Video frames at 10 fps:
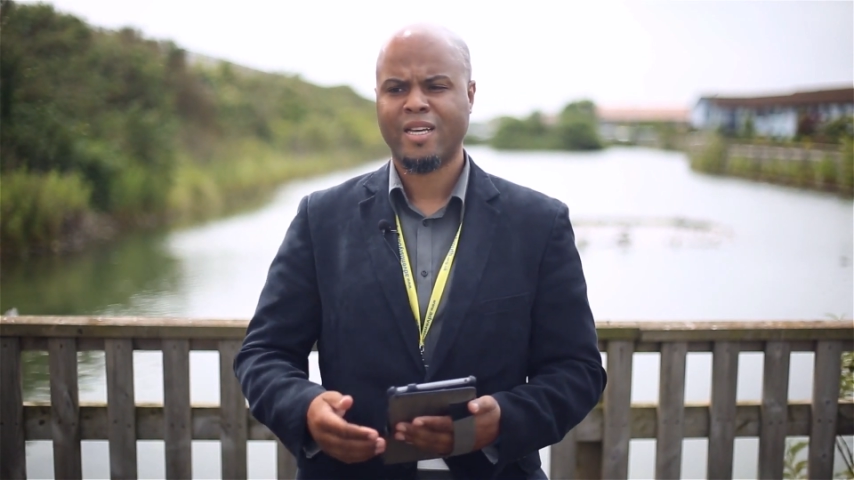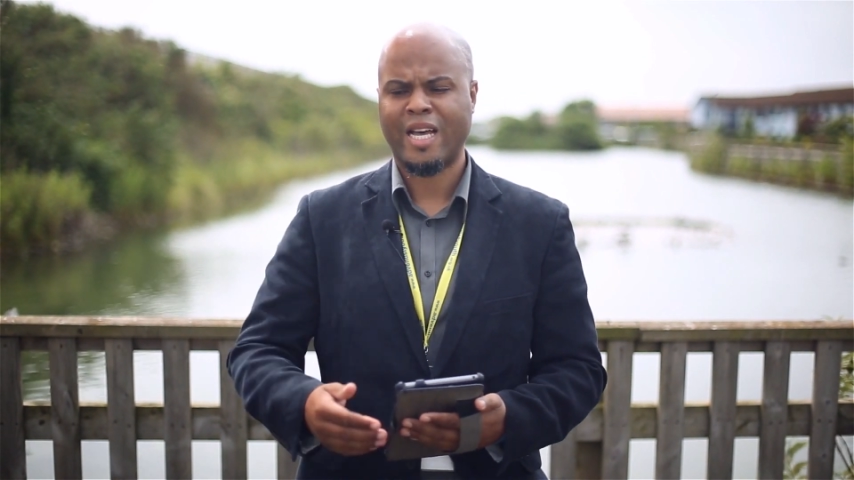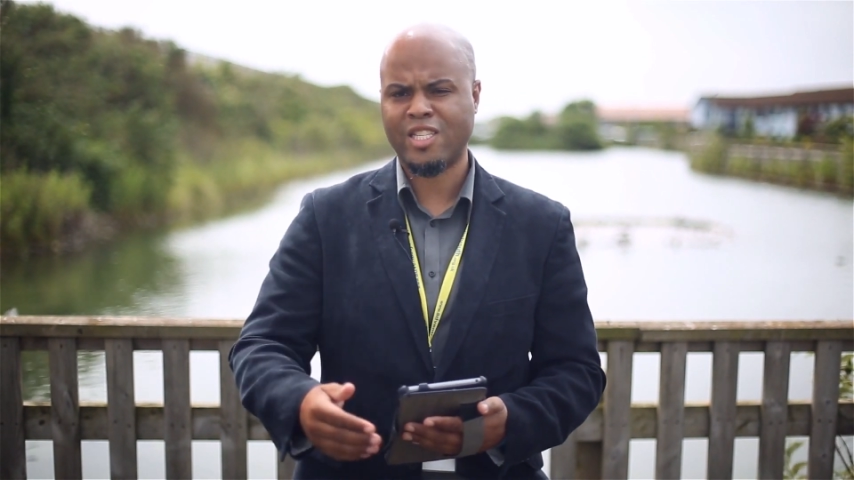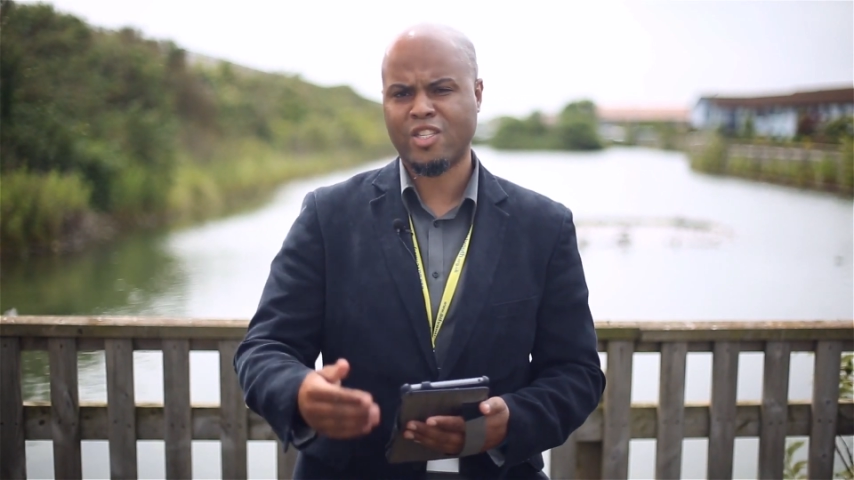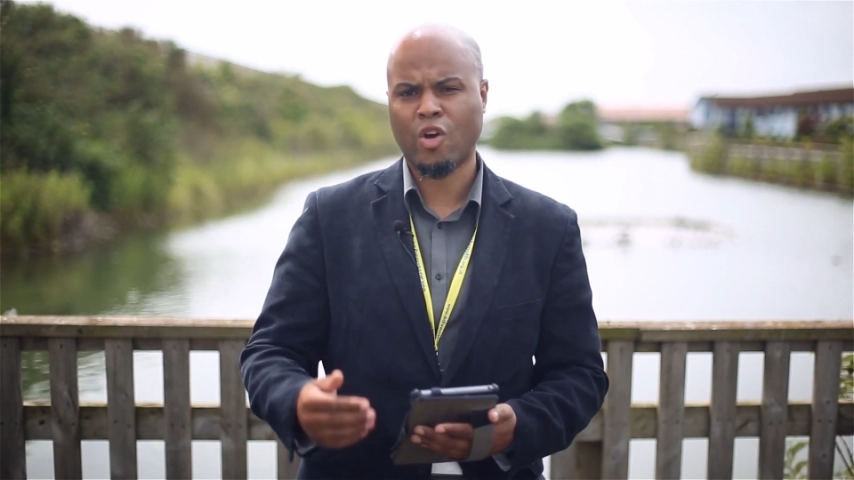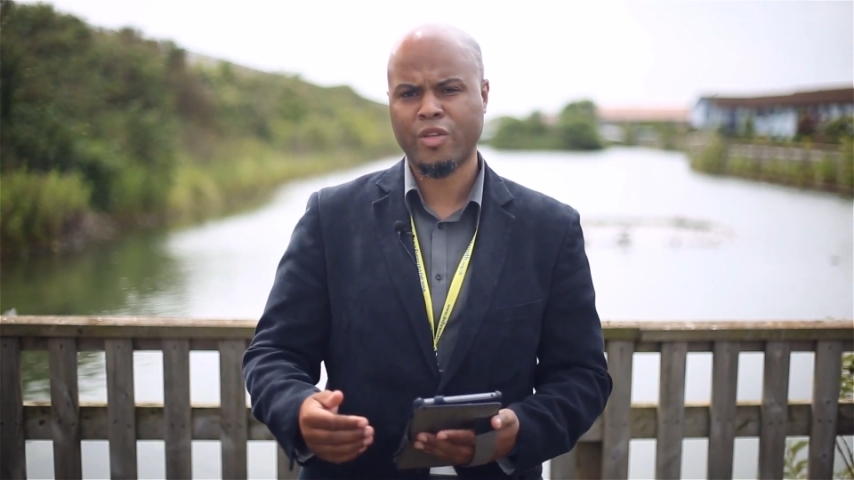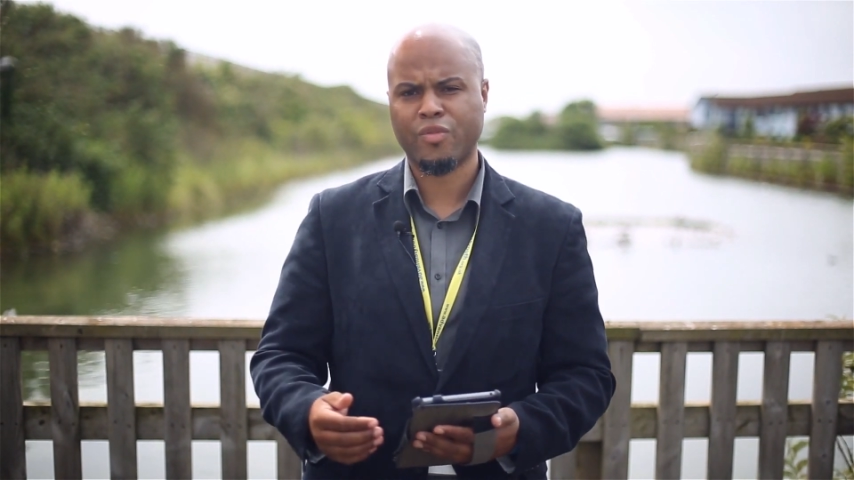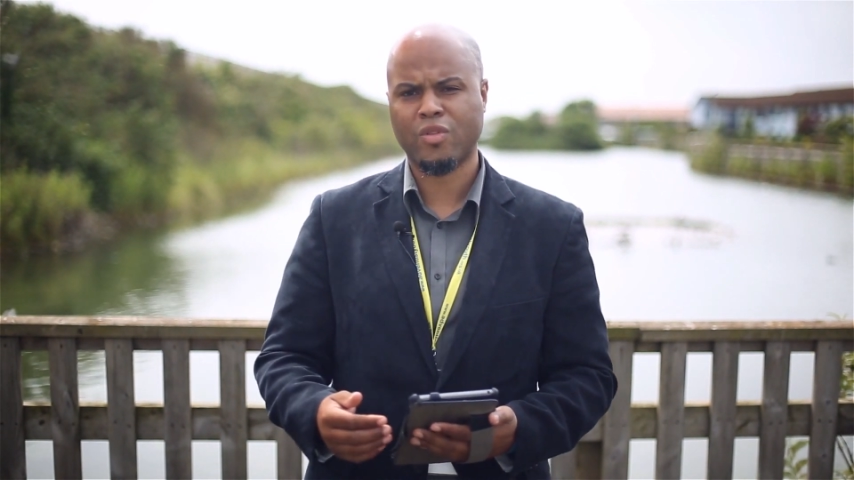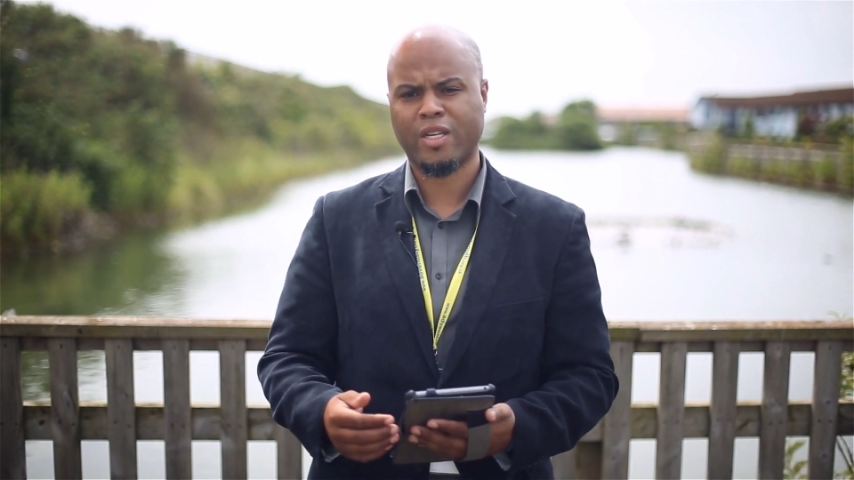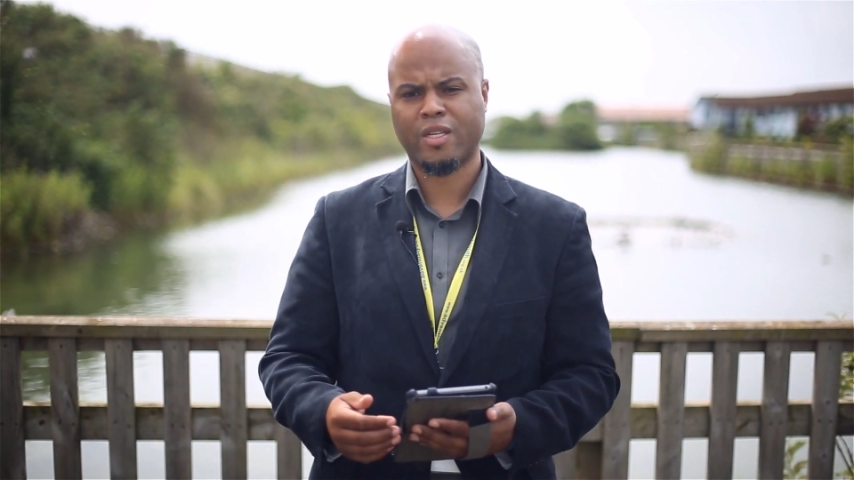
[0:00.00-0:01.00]
as
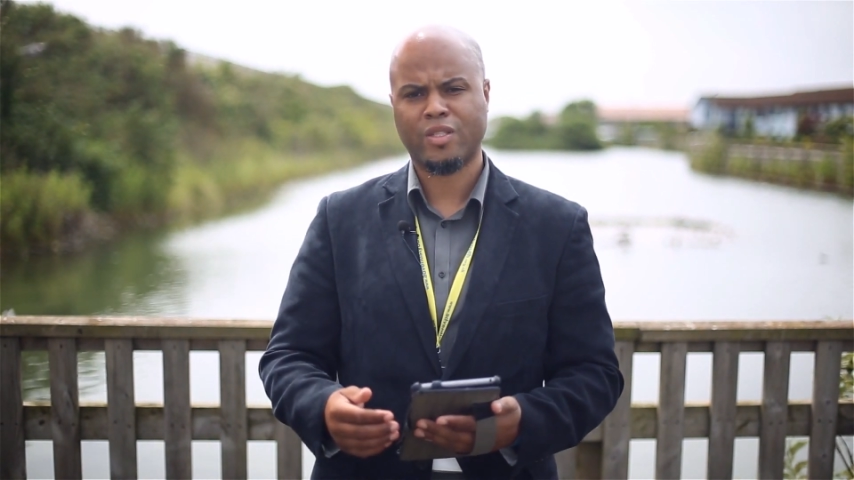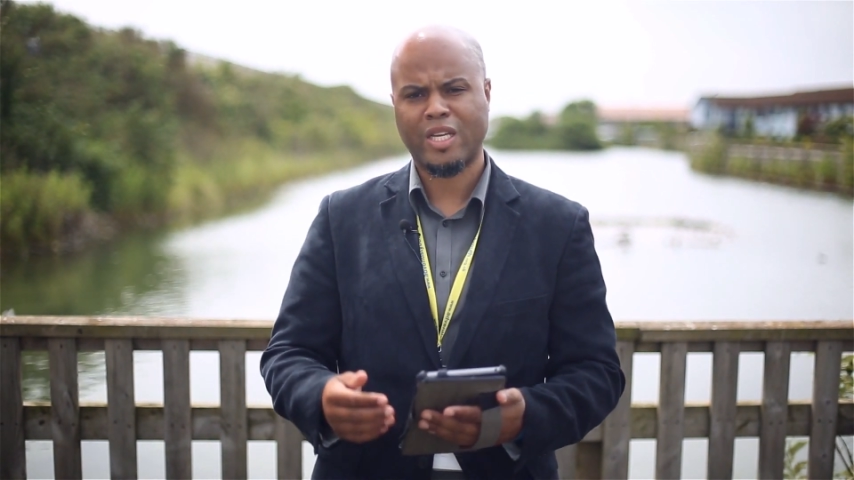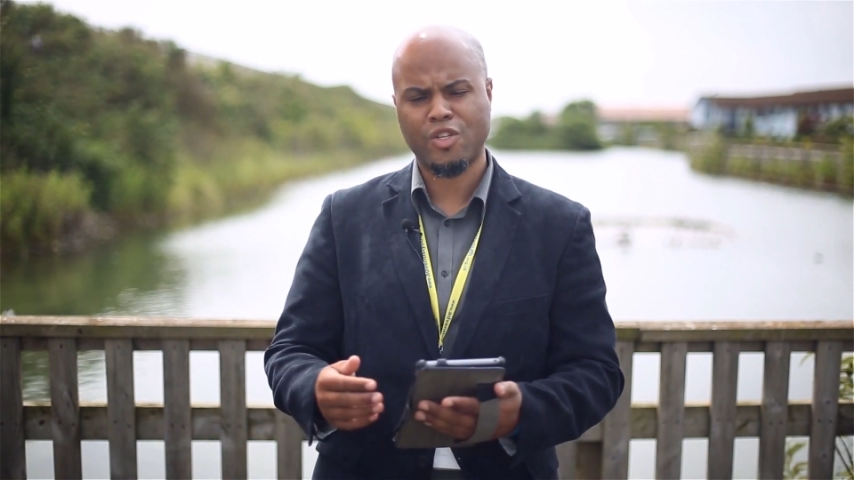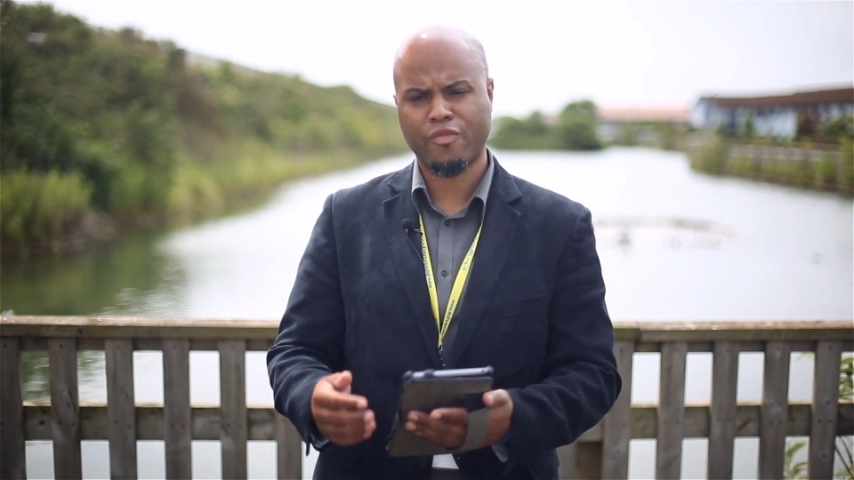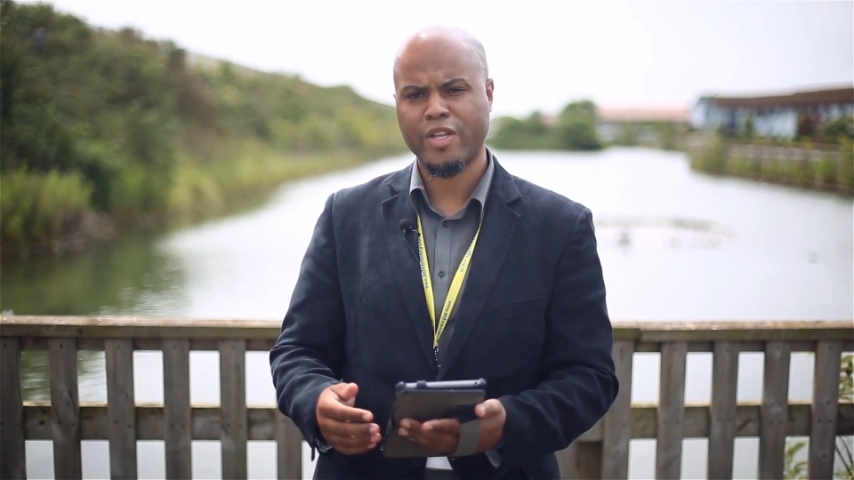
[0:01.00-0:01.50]
you